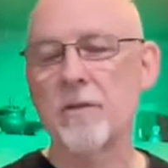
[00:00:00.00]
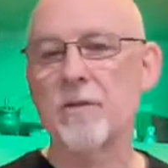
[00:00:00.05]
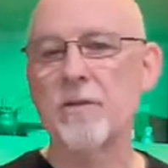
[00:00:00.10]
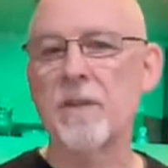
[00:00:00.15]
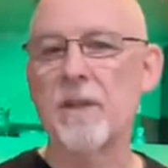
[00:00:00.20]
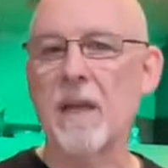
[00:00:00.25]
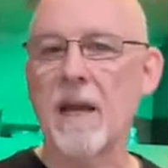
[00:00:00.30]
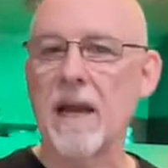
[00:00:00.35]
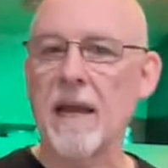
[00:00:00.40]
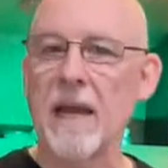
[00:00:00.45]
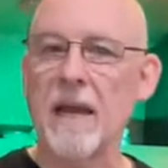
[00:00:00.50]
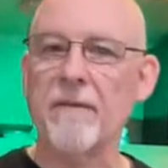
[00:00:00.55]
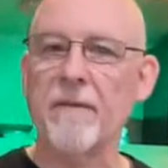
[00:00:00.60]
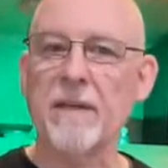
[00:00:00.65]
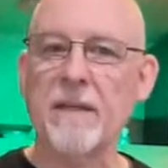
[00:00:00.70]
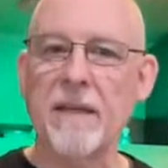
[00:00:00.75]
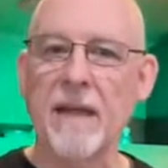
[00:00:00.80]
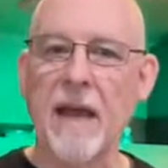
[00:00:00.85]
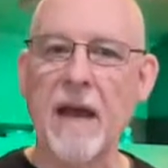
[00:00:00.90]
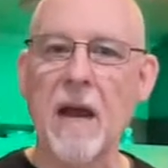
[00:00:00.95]
you see I have a
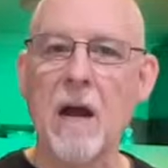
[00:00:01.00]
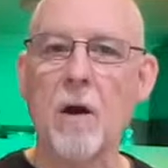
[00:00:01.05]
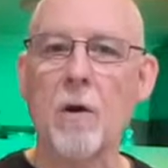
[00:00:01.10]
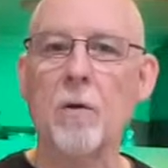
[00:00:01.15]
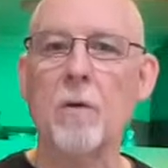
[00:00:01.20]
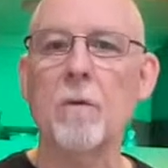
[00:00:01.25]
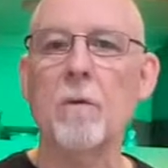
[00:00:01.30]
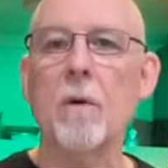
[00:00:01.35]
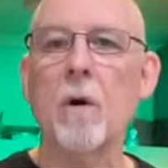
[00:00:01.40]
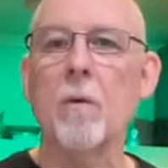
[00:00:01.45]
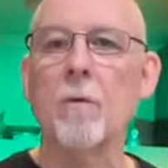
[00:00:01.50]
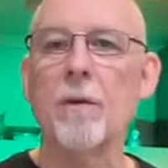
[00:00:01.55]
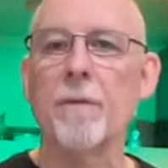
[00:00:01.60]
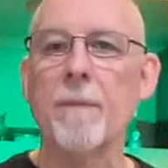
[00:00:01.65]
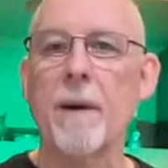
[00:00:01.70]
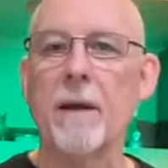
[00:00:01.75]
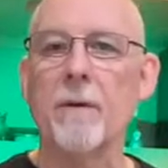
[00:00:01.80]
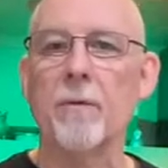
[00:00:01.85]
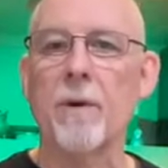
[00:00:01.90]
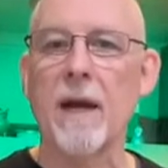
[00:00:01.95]
down with
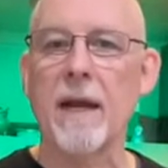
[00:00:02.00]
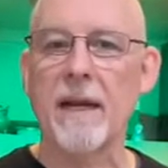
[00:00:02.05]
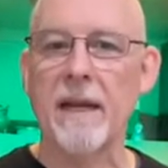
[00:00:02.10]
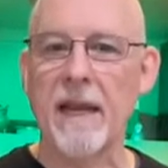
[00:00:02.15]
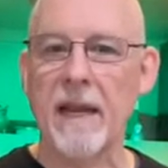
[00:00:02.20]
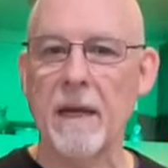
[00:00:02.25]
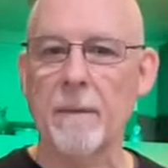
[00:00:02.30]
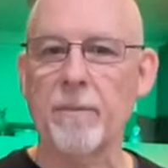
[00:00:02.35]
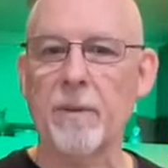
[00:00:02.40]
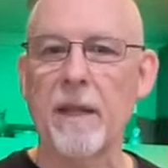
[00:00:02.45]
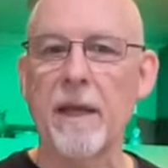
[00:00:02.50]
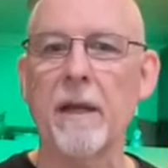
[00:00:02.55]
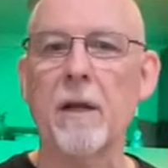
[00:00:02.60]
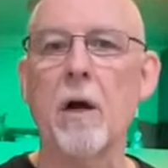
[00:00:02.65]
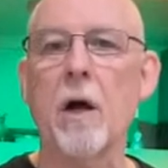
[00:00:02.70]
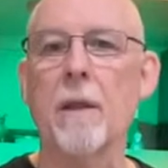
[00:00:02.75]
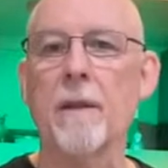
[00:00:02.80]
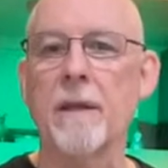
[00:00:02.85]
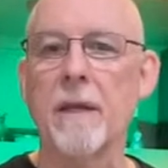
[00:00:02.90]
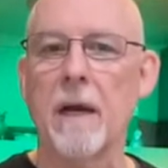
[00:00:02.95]
my right hand playing
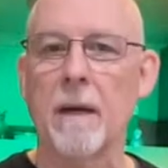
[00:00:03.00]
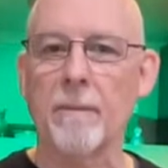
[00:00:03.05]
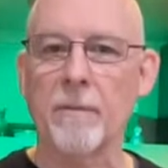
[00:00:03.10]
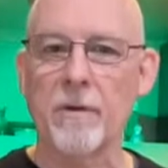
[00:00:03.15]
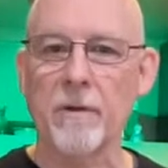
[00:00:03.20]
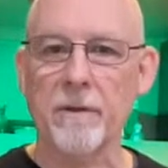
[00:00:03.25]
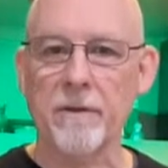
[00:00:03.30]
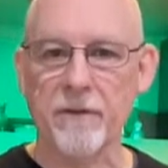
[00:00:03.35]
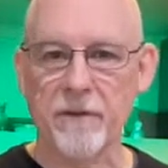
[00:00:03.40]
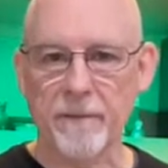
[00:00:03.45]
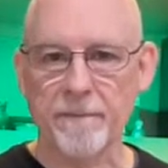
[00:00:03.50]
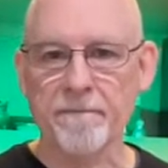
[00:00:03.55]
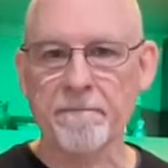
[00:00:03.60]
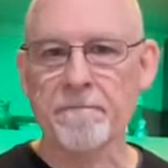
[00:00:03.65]
all the numbers.